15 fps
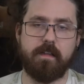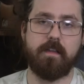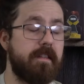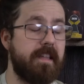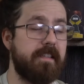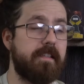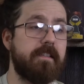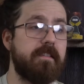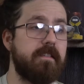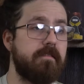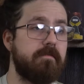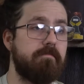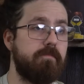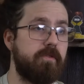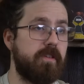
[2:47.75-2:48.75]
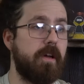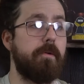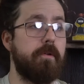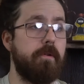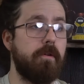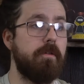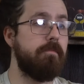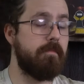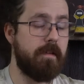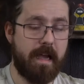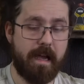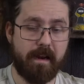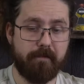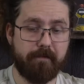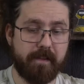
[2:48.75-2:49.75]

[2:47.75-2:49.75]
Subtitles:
This is so cool, and